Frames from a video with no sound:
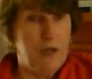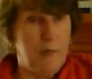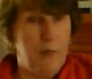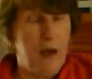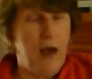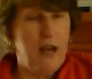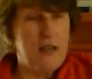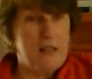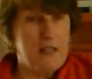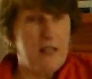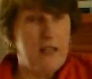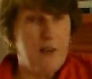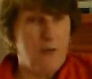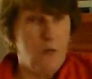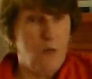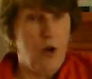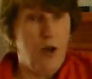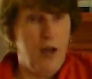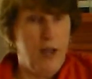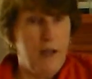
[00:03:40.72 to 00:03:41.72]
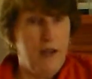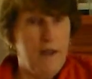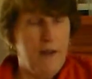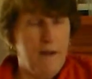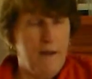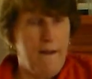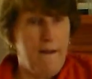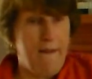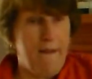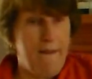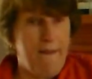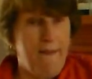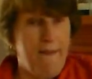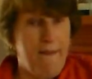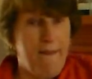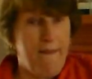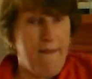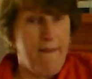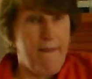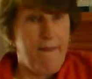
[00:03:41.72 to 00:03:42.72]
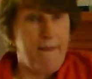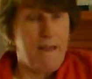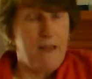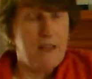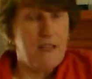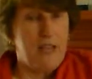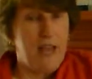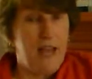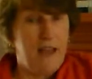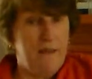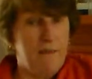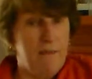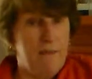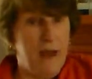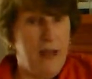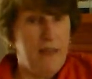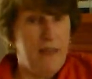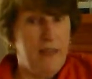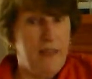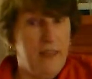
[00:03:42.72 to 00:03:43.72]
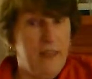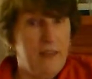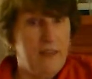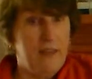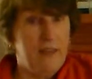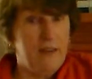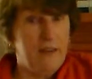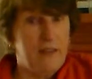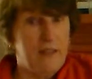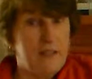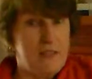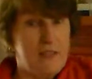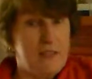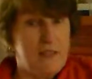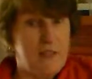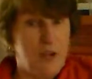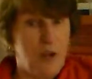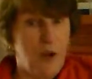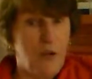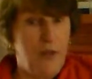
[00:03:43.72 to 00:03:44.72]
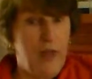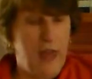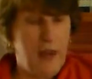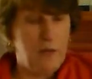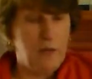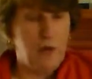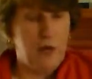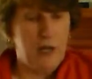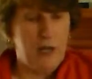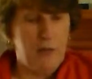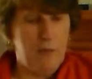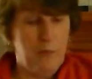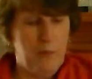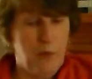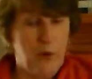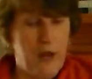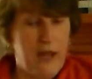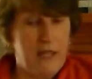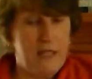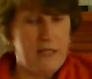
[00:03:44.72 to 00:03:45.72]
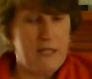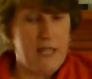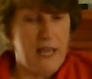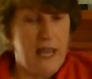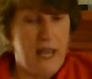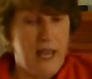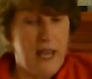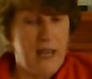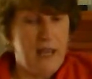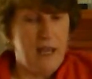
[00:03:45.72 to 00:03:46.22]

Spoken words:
in a positive way. Because I think that it's, you know, that really brings